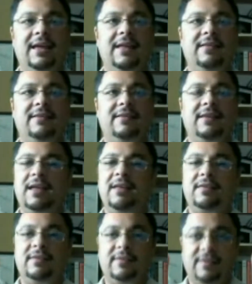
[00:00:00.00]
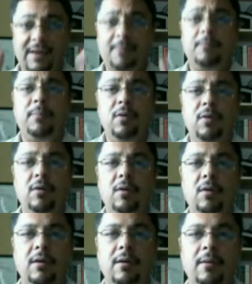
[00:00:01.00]
it's simple,
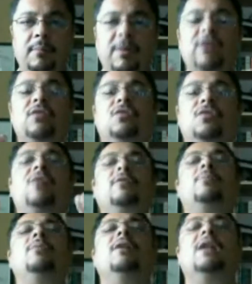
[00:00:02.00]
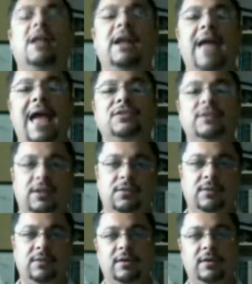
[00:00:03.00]
but you do have to put a lot of action into it.